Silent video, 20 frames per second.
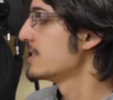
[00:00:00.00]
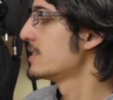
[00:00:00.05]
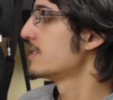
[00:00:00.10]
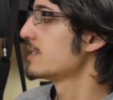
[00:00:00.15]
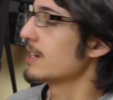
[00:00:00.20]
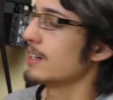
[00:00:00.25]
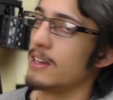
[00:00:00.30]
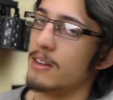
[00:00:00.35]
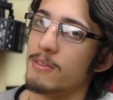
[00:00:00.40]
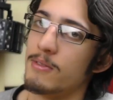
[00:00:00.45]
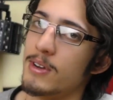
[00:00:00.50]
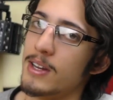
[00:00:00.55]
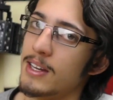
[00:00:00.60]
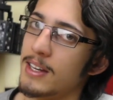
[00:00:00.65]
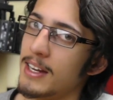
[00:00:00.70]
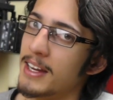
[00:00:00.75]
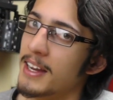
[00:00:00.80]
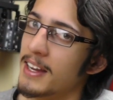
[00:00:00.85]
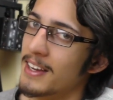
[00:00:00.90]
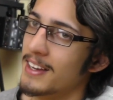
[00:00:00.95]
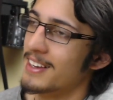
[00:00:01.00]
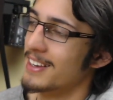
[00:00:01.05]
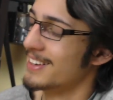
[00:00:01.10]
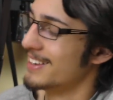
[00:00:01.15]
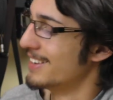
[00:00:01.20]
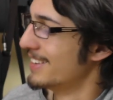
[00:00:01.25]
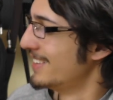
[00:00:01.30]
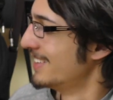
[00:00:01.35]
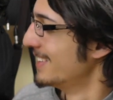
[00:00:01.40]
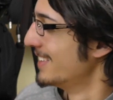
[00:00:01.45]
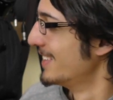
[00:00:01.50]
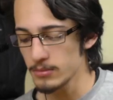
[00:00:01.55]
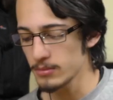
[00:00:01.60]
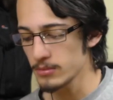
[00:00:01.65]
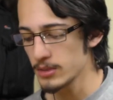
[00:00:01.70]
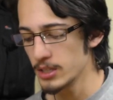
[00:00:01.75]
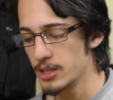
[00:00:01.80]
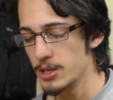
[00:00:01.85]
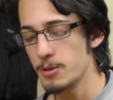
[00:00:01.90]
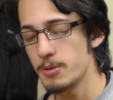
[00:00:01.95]
suck at reading.
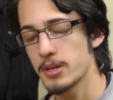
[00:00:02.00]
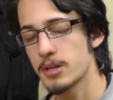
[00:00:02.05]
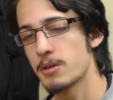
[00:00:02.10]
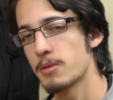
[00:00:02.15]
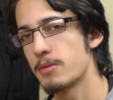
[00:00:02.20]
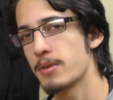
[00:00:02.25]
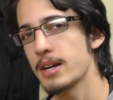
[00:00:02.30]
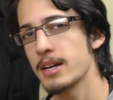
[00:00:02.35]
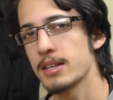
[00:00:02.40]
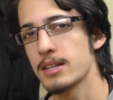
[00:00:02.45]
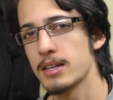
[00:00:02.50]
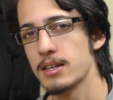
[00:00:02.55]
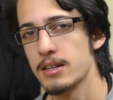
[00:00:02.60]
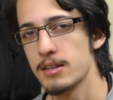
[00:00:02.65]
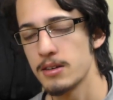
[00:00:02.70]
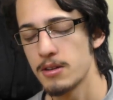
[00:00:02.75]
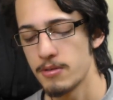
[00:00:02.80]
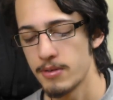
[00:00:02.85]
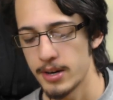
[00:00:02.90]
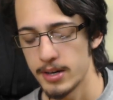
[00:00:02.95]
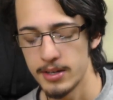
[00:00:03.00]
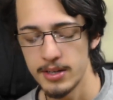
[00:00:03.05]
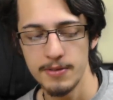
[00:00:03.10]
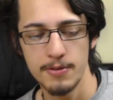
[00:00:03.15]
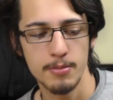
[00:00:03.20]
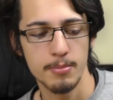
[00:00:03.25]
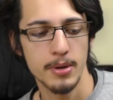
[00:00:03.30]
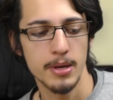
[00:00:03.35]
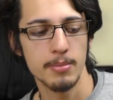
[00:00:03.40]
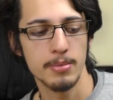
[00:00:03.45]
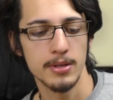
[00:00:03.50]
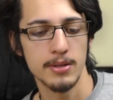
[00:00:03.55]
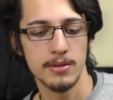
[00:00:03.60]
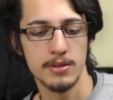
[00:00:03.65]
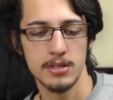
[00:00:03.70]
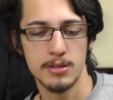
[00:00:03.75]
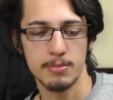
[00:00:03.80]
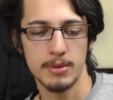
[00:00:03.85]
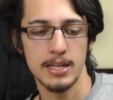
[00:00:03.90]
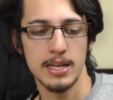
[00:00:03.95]
You are correct and incorrect. Different people on
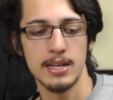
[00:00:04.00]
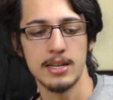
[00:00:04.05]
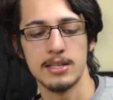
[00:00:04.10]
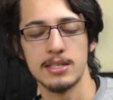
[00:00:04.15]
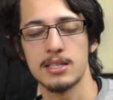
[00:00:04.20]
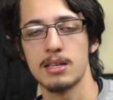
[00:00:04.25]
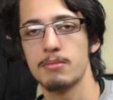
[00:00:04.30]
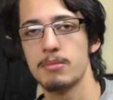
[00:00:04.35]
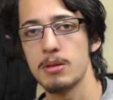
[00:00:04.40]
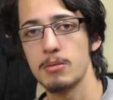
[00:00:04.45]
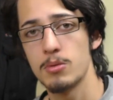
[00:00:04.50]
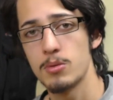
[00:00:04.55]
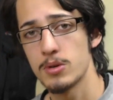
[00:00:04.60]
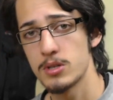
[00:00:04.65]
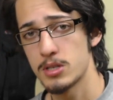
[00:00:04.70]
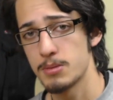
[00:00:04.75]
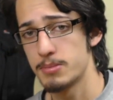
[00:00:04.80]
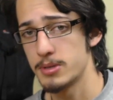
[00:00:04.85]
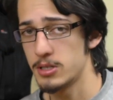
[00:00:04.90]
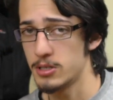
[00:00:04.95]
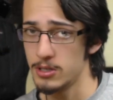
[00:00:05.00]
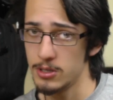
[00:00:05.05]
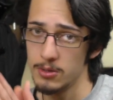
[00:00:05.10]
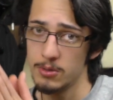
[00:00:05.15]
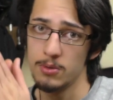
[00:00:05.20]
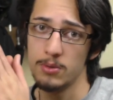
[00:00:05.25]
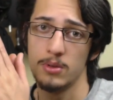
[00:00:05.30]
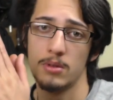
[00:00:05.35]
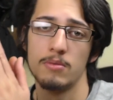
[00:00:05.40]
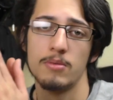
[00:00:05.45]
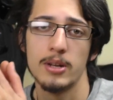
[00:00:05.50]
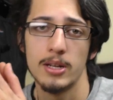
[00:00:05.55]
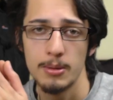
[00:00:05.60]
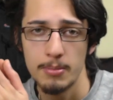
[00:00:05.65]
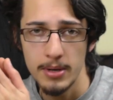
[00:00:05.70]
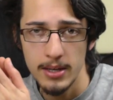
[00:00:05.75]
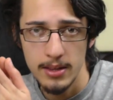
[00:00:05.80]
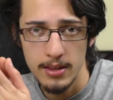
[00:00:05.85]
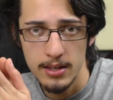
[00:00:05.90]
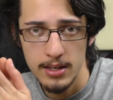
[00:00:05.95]
this planet. Some people want to pursue the really
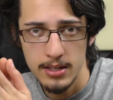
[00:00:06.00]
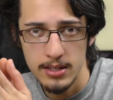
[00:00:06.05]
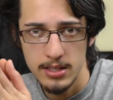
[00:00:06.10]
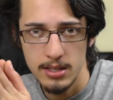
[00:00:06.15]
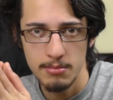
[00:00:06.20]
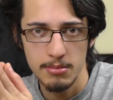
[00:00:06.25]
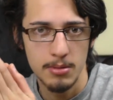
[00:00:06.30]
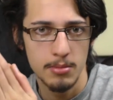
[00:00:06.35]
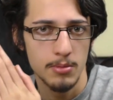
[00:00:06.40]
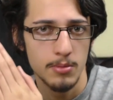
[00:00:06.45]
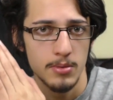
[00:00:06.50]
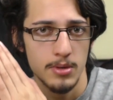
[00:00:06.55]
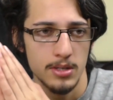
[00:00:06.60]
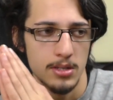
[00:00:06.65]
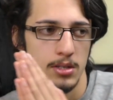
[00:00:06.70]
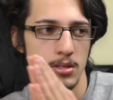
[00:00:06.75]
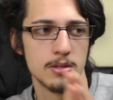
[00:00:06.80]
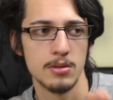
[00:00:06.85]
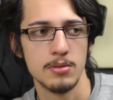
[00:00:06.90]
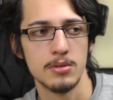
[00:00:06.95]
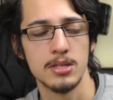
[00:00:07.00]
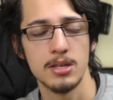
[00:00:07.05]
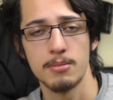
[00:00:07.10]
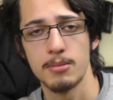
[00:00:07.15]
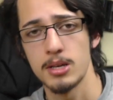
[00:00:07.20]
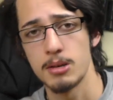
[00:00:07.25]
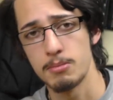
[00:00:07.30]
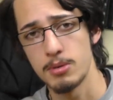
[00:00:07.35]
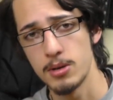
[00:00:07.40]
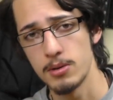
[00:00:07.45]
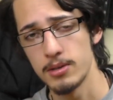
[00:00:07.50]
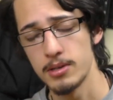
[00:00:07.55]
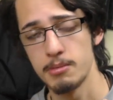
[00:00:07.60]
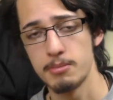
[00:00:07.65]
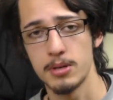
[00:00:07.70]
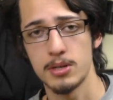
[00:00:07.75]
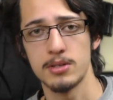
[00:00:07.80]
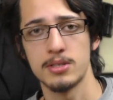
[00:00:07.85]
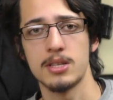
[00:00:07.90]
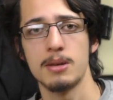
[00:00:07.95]
big things. Some people want to do something purely
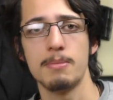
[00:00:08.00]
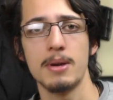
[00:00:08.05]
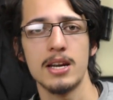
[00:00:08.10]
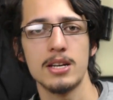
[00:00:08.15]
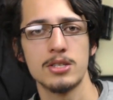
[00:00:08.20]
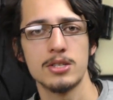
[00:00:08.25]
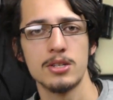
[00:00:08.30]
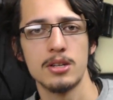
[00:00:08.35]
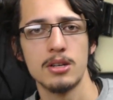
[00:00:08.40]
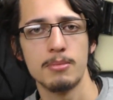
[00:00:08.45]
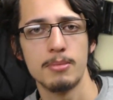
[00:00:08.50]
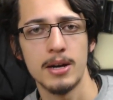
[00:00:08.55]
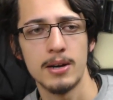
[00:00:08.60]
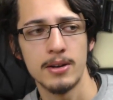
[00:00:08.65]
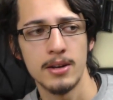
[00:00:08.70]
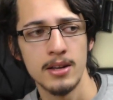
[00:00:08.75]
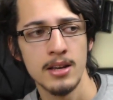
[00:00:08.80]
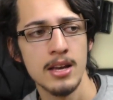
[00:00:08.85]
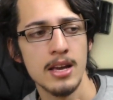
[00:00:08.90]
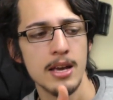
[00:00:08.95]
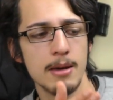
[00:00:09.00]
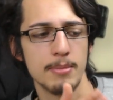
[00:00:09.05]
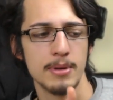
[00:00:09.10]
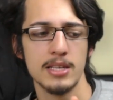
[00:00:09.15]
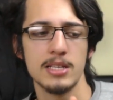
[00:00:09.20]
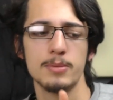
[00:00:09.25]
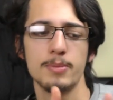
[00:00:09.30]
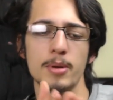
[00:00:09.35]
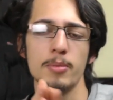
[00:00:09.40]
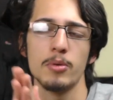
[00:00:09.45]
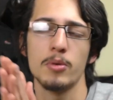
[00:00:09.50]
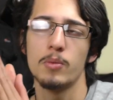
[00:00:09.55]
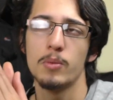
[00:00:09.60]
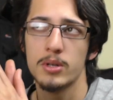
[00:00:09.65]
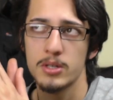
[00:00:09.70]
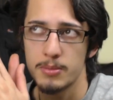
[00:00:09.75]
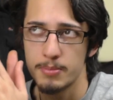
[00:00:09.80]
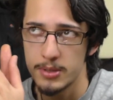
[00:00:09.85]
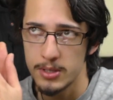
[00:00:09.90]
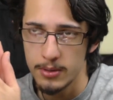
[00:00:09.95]
because they're passionate about it. But these people who
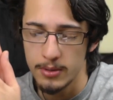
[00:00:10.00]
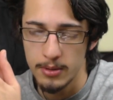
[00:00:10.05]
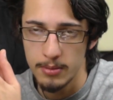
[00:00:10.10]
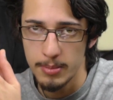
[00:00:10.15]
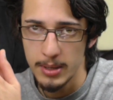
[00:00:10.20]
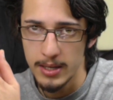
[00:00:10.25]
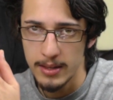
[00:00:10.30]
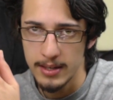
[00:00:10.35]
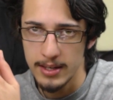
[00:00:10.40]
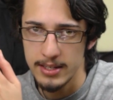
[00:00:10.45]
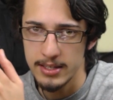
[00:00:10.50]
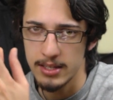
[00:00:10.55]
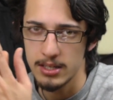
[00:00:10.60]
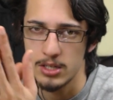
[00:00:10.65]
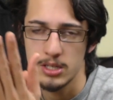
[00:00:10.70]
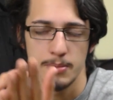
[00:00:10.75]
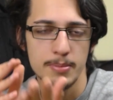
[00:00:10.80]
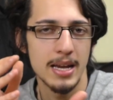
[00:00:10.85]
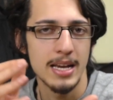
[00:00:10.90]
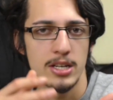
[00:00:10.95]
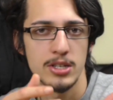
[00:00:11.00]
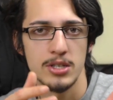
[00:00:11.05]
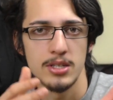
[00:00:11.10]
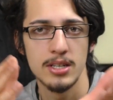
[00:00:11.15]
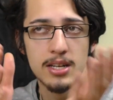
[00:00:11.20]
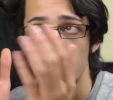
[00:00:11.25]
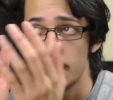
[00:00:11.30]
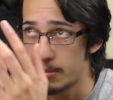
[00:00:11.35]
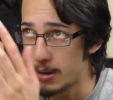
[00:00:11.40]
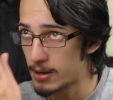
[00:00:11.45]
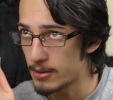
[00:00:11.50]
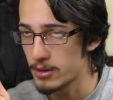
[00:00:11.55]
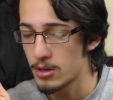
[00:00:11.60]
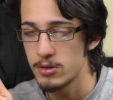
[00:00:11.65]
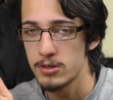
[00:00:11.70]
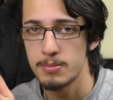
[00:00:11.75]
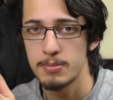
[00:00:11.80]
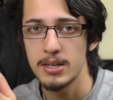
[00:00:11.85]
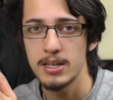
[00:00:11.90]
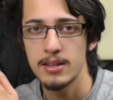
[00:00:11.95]
want to pursue the big things are just passionate about
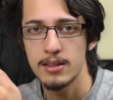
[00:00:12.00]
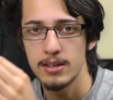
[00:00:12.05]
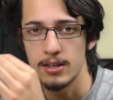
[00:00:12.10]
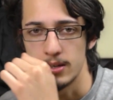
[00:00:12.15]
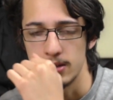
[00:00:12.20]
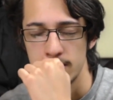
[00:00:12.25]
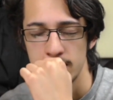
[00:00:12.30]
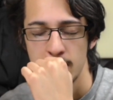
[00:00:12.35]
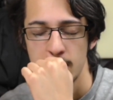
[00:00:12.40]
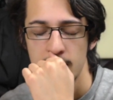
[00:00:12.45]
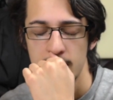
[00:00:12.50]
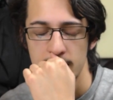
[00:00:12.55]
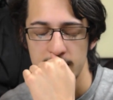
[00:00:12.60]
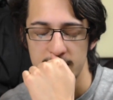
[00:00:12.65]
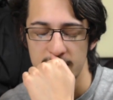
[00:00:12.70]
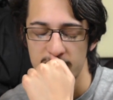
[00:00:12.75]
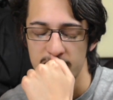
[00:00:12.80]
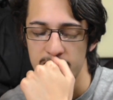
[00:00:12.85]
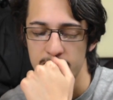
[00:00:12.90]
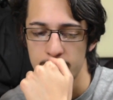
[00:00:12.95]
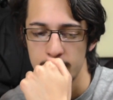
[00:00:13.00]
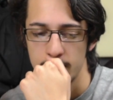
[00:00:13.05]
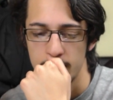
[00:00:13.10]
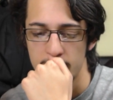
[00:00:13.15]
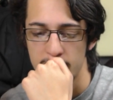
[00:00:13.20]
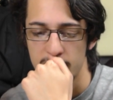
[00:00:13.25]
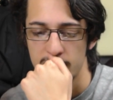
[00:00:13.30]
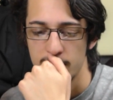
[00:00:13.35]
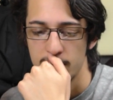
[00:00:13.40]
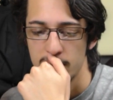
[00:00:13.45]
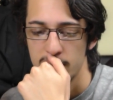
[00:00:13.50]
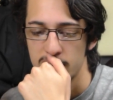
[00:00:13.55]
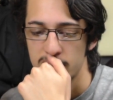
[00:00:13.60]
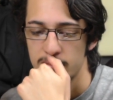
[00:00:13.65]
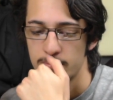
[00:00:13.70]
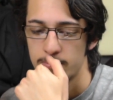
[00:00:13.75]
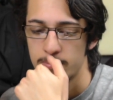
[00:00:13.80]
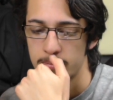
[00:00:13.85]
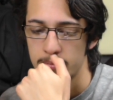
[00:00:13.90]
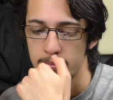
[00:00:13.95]
those big things. So, you
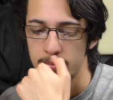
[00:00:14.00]
know,